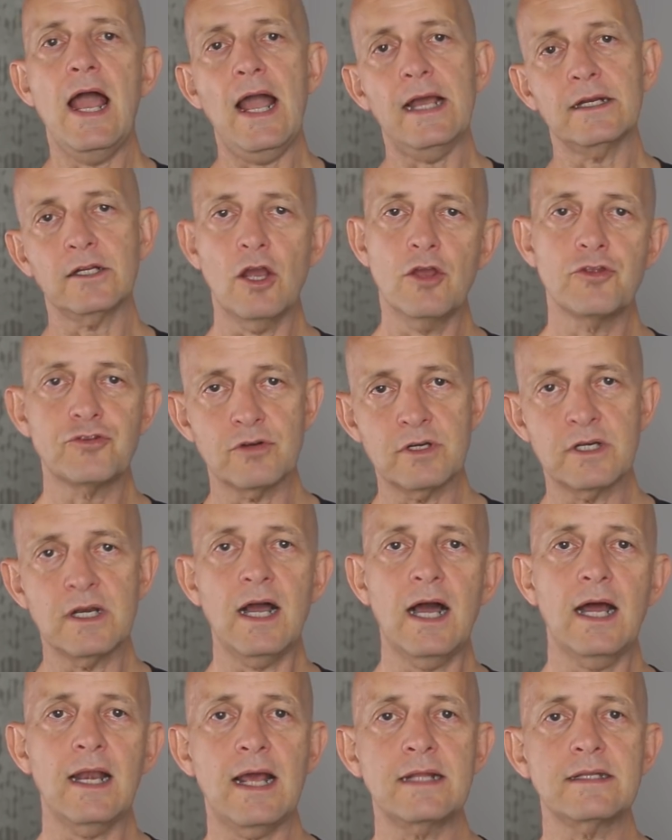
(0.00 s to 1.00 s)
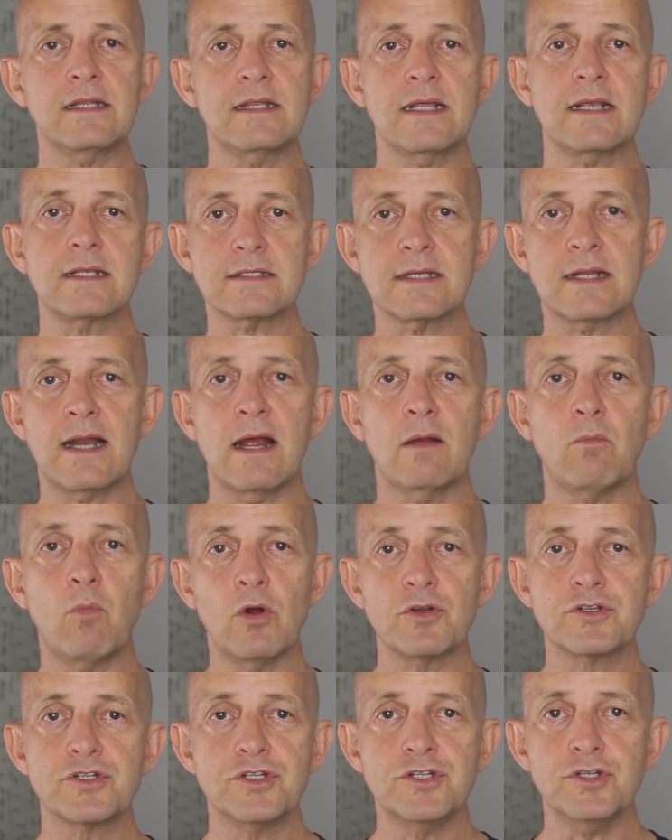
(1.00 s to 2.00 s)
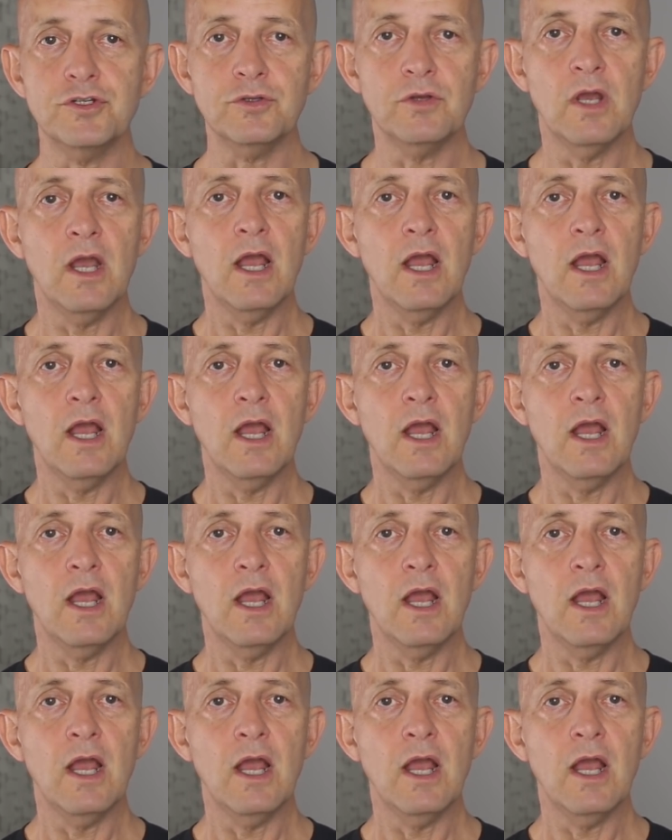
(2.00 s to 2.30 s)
and go through it and highlight the things that I want to do.